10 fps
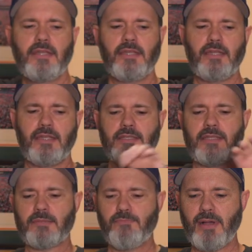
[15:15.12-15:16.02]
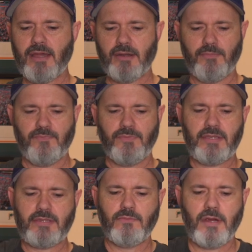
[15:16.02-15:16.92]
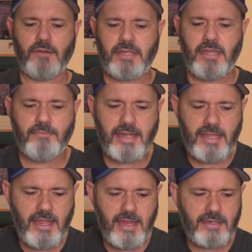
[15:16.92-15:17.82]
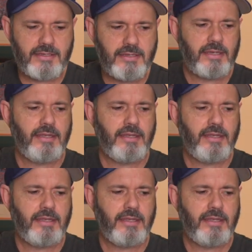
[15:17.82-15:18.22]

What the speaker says: is this bottom. And this is where I would keep my case.